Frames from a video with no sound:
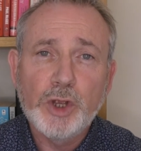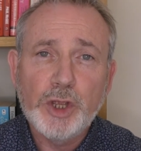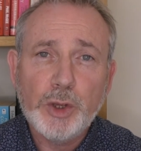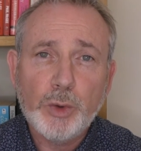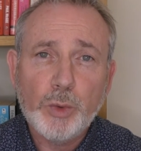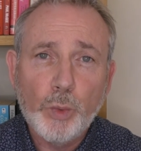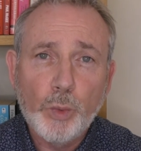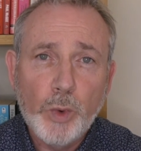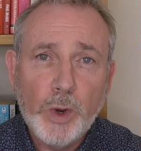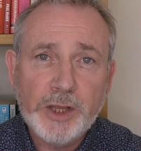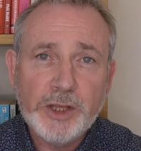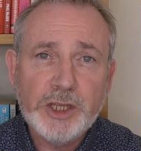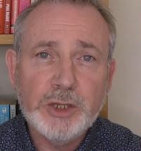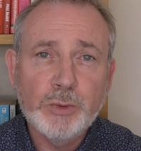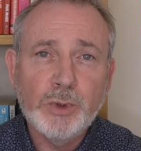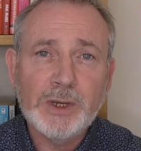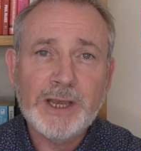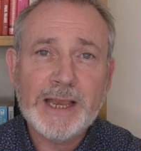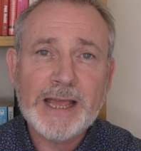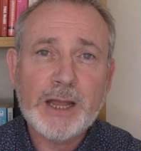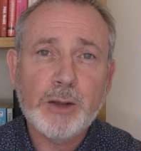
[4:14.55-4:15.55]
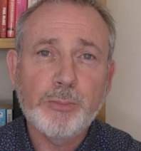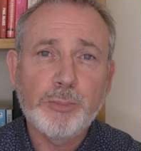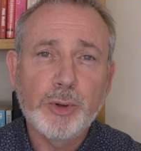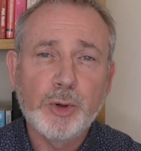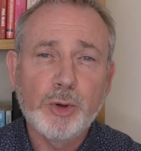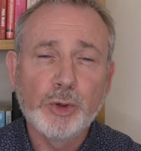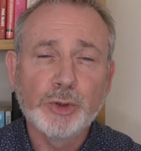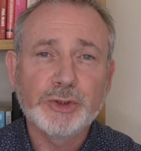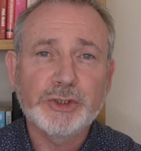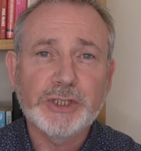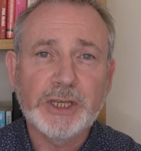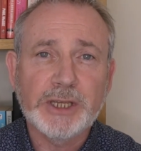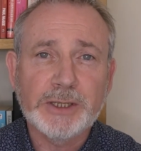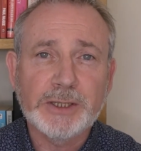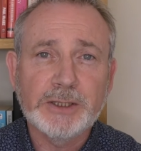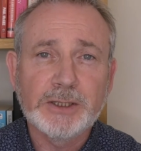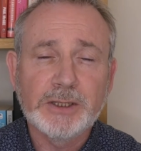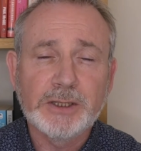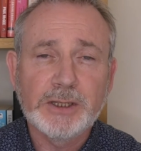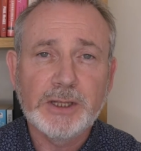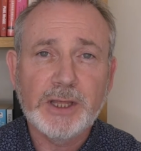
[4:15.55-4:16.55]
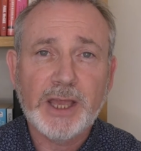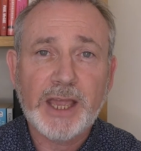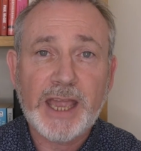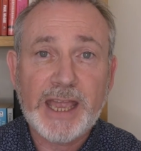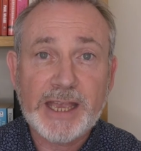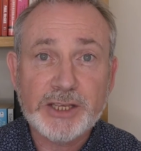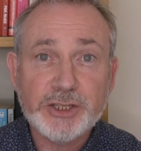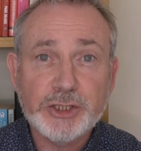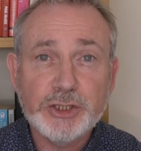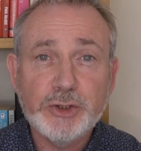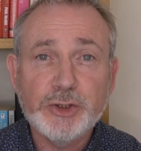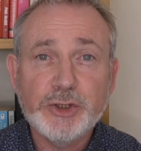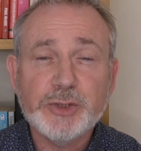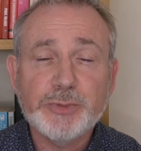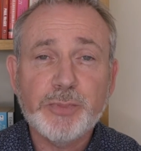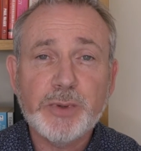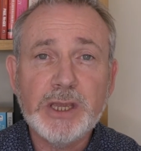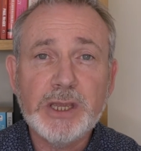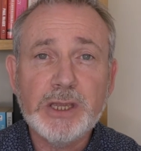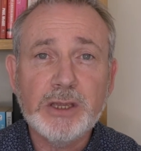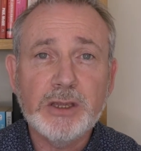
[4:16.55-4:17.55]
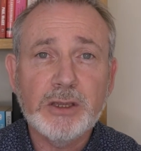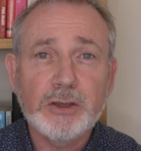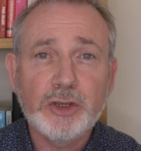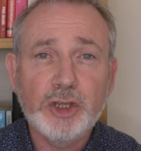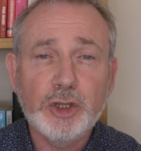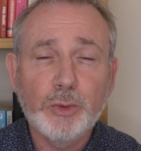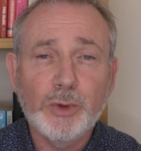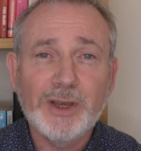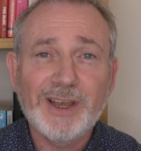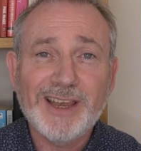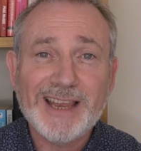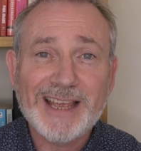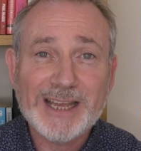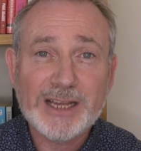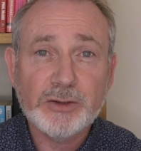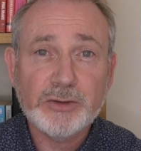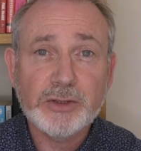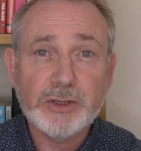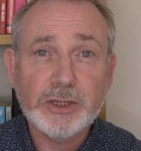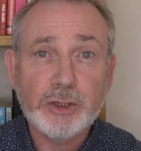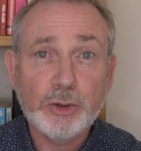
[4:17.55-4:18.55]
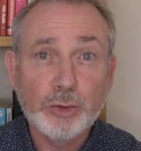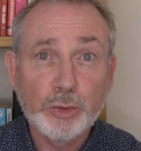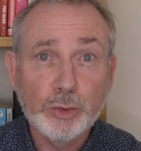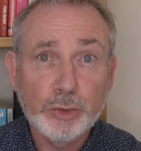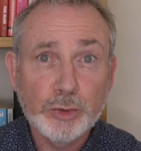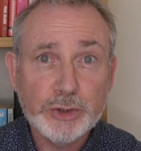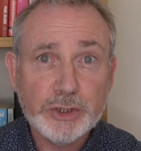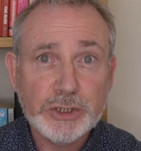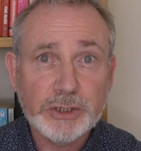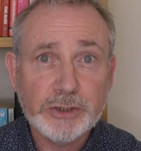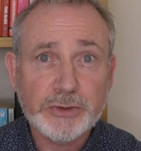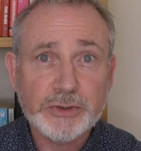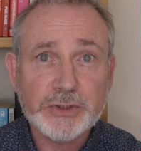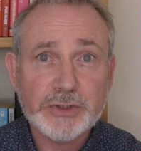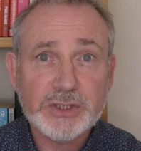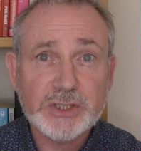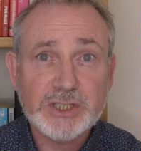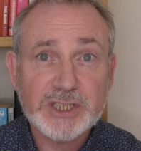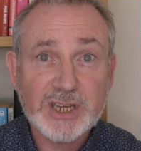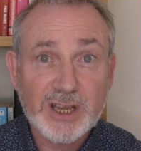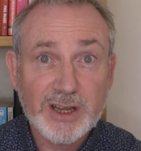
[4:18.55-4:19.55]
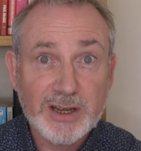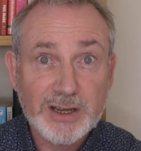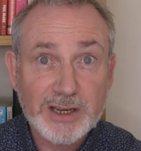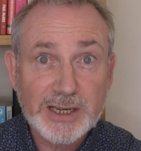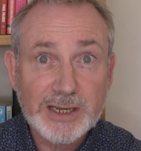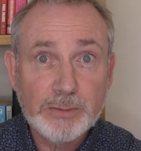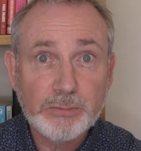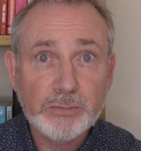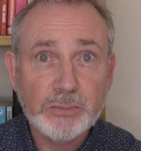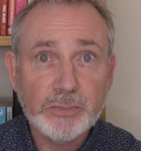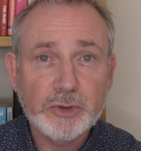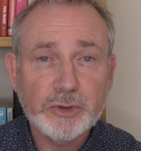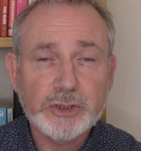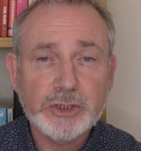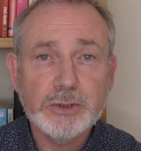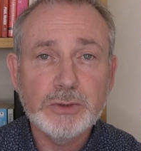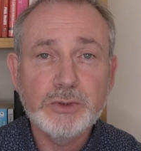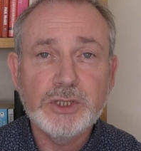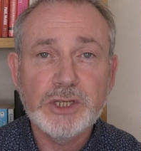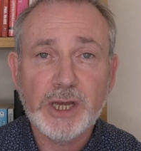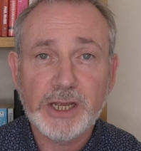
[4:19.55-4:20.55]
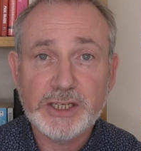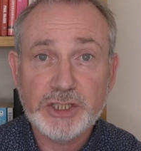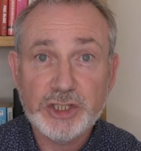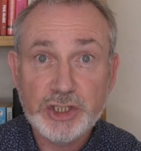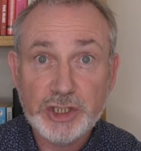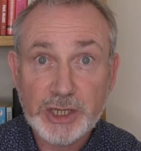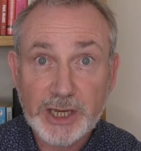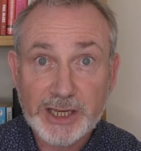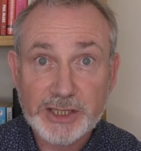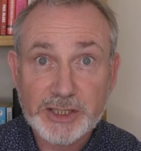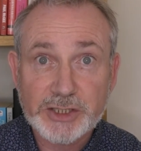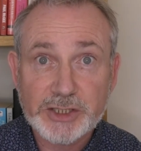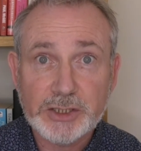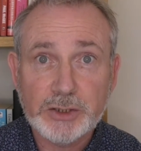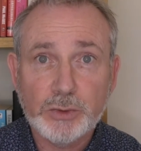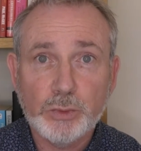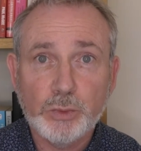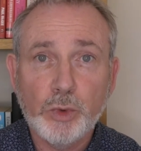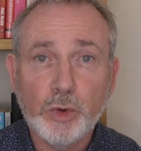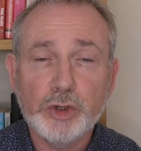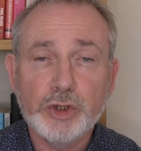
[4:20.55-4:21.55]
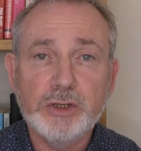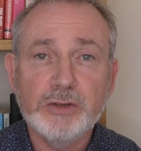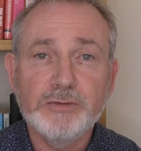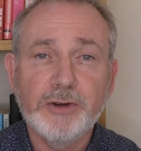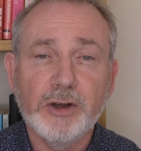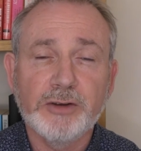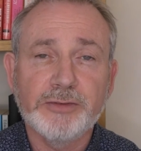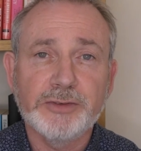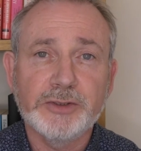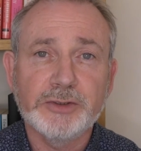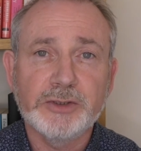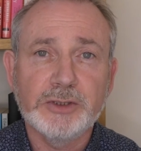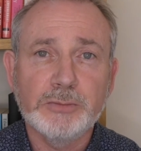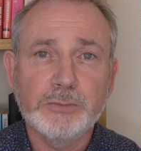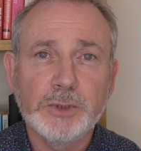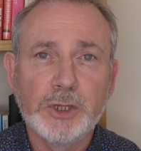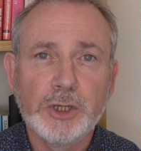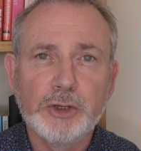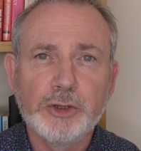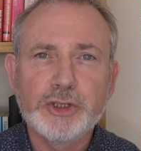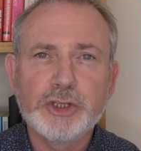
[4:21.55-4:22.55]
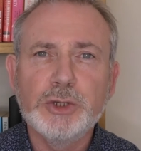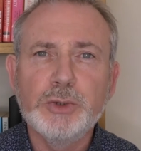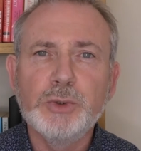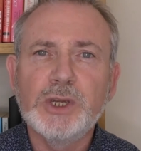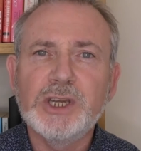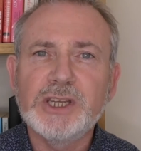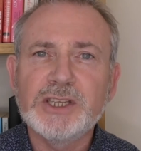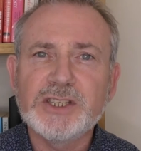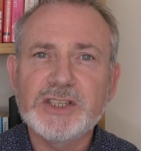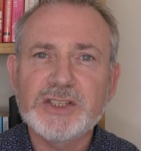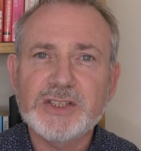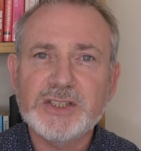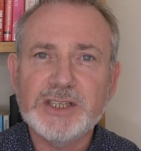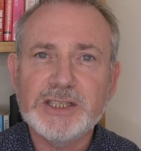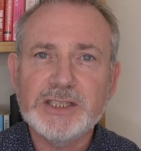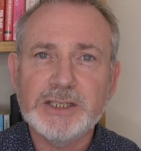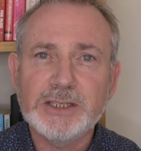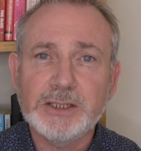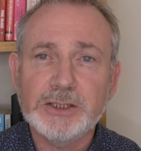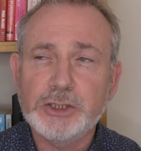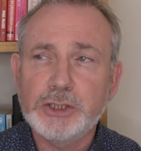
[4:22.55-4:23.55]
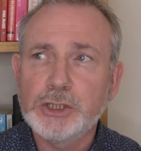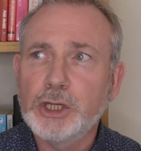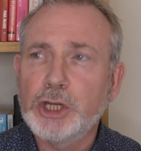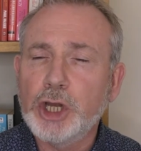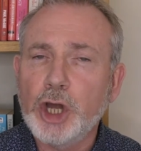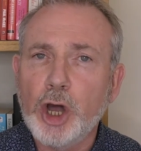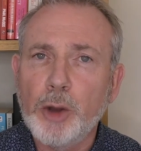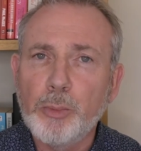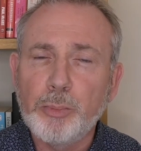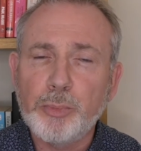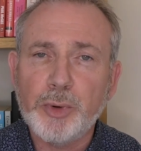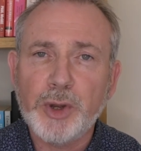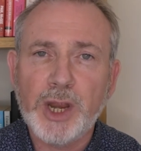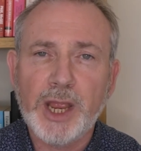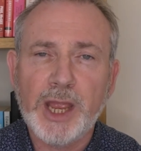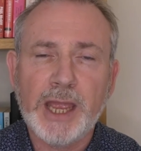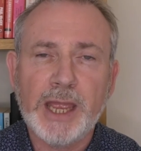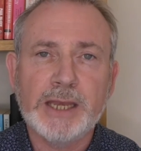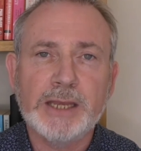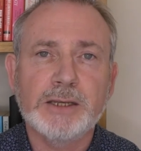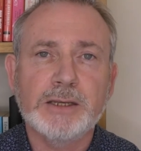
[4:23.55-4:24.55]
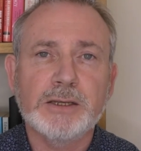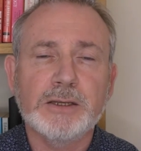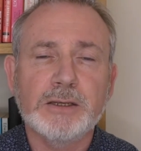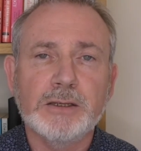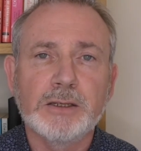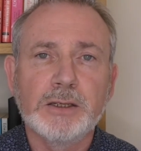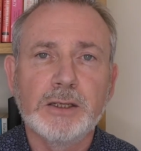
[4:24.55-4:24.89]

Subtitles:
When you allow pausing as you speak, you allow the audience time to digest what you've offered them, to consider, to comprehend.